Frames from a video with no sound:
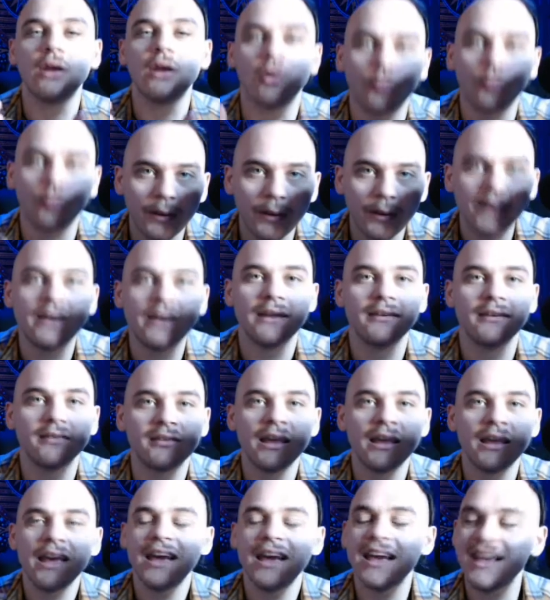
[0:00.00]
horrendous,
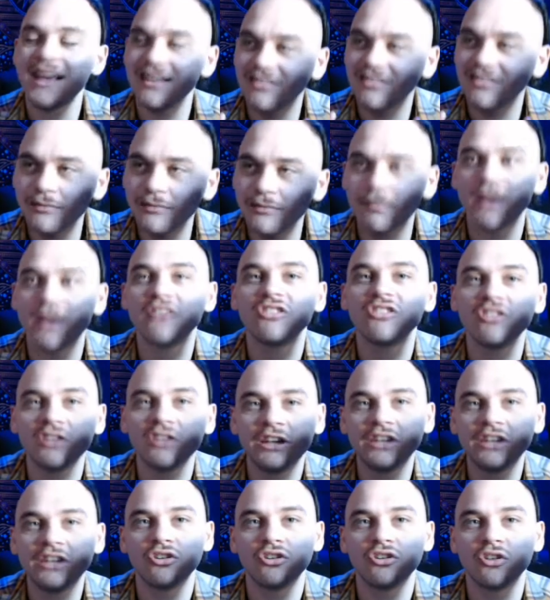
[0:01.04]

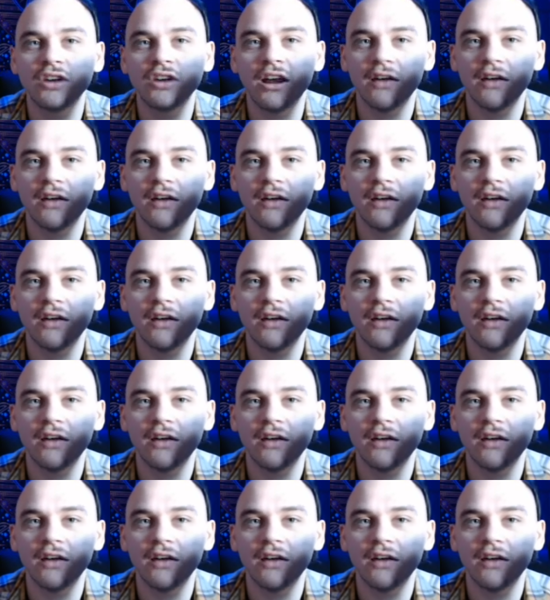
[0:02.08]
especially during